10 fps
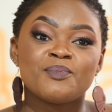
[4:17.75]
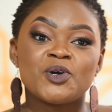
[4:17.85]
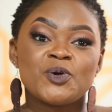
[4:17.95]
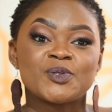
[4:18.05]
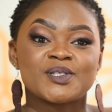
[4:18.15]

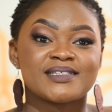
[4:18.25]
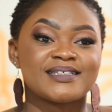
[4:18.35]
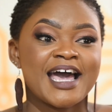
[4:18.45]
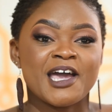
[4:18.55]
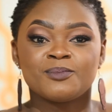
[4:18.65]
because
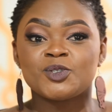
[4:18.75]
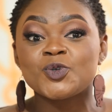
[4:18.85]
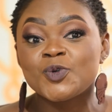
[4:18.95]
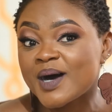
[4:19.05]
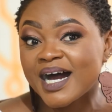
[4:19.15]
I am
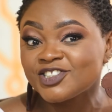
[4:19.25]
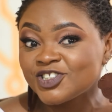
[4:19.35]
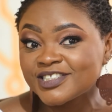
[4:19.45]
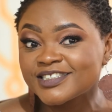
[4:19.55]
too much.